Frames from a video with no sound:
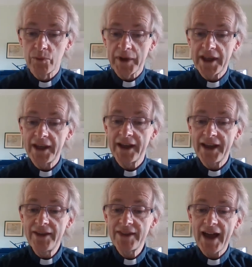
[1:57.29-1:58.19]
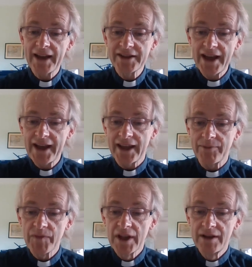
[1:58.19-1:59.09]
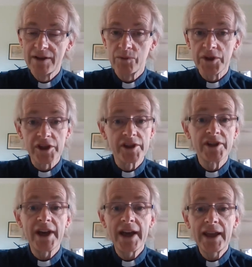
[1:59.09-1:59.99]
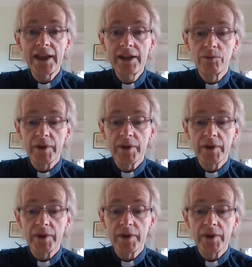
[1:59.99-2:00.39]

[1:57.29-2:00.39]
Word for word: we hear in that day, which is the day